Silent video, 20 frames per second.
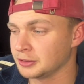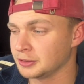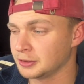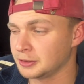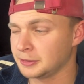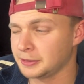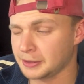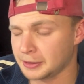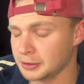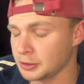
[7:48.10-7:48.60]

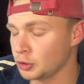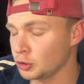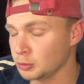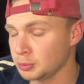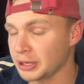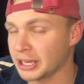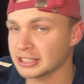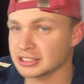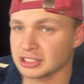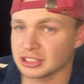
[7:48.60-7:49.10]
the All
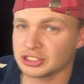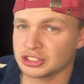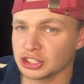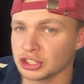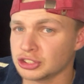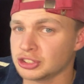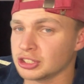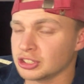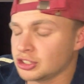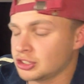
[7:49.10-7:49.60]
Blacks at
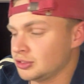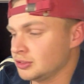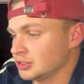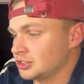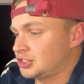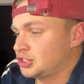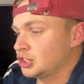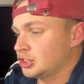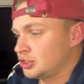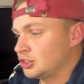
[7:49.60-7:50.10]

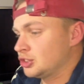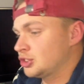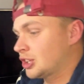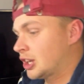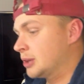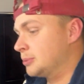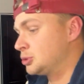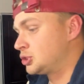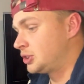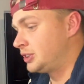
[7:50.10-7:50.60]
certain
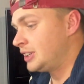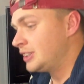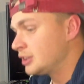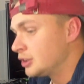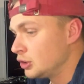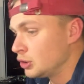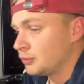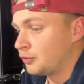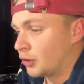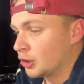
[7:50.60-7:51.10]
times did
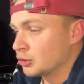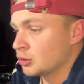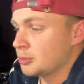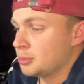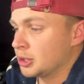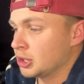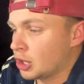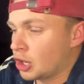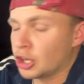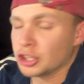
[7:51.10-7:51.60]
look
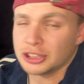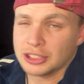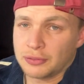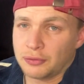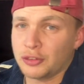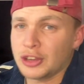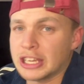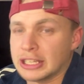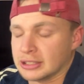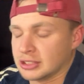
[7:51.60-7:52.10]
vulnerable on
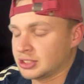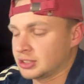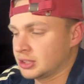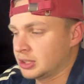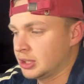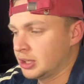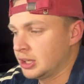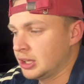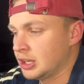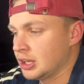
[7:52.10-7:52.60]
defense.
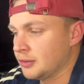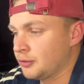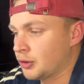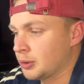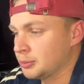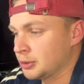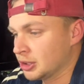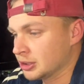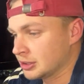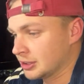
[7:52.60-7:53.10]
If I'm
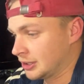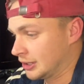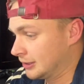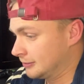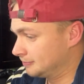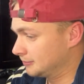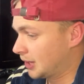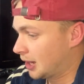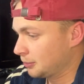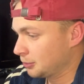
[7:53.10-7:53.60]
not
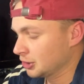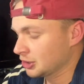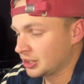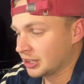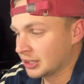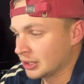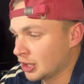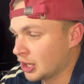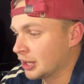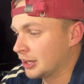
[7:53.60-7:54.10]

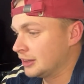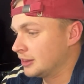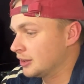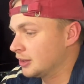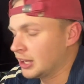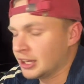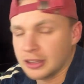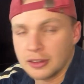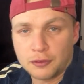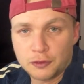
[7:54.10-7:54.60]
gonna lie.
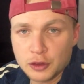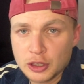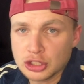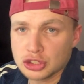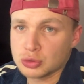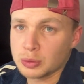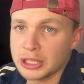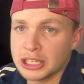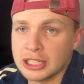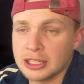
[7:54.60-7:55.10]
In the first
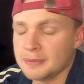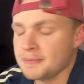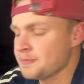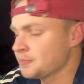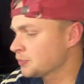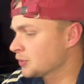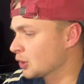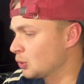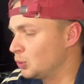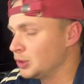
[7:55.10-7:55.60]
20,
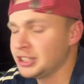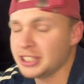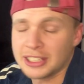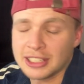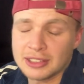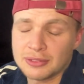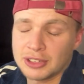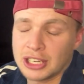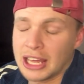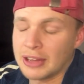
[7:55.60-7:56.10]
we didn't
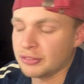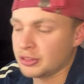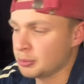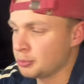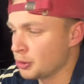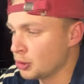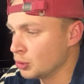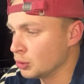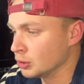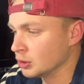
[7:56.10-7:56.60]
even have the
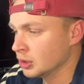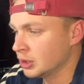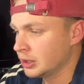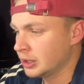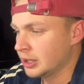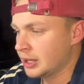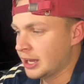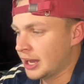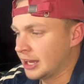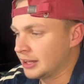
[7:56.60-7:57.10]
ball.
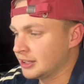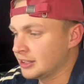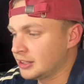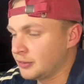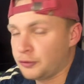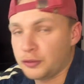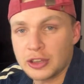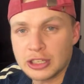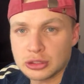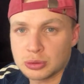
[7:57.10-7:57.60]
And their
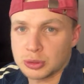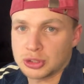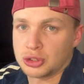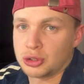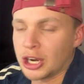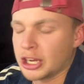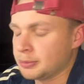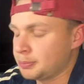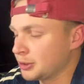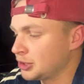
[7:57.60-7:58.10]
defense was
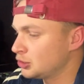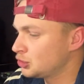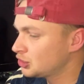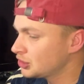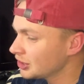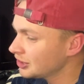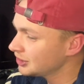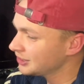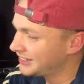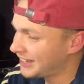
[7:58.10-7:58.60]
great, but you
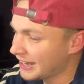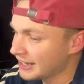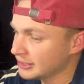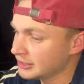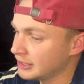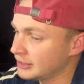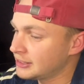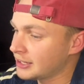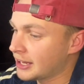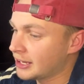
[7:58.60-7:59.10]
still can
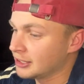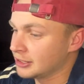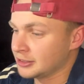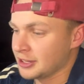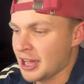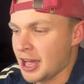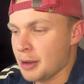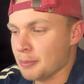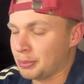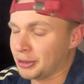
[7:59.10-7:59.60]
get at
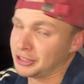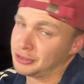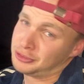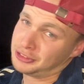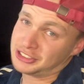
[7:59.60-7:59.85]
it. But